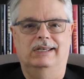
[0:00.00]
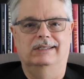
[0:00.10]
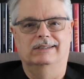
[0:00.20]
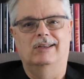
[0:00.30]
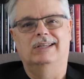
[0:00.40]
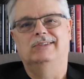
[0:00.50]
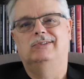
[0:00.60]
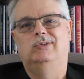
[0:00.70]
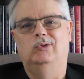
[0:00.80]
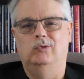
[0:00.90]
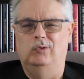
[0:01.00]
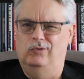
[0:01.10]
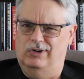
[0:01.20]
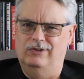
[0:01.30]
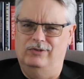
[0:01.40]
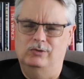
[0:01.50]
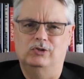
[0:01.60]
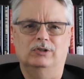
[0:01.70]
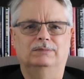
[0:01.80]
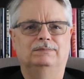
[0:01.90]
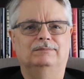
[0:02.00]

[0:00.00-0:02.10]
day in the not too far future.